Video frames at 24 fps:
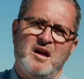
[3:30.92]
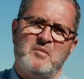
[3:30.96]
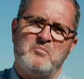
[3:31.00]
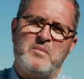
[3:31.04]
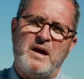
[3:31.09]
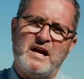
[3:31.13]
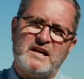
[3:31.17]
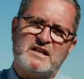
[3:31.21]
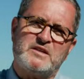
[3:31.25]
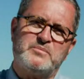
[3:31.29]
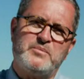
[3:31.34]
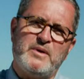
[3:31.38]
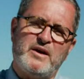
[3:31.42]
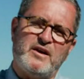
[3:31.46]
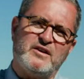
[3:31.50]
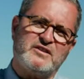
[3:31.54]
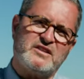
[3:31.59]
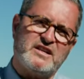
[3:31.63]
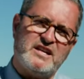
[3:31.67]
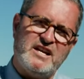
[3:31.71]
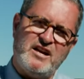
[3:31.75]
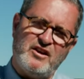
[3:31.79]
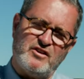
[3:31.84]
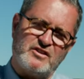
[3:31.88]
My
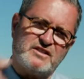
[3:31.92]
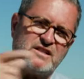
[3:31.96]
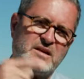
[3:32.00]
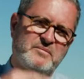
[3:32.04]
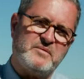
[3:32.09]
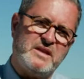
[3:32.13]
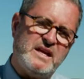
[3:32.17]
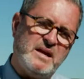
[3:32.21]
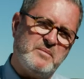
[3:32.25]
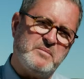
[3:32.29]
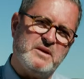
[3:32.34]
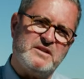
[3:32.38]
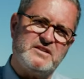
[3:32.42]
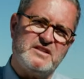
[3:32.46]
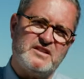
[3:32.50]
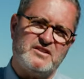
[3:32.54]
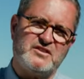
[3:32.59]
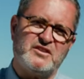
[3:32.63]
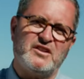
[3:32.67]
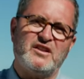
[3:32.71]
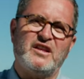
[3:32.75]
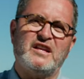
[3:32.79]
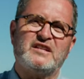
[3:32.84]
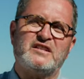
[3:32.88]
experience, and here are some of the
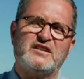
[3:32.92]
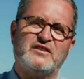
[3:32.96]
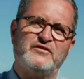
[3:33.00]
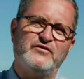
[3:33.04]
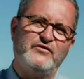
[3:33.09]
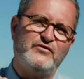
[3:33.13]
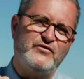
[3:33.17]
images, this is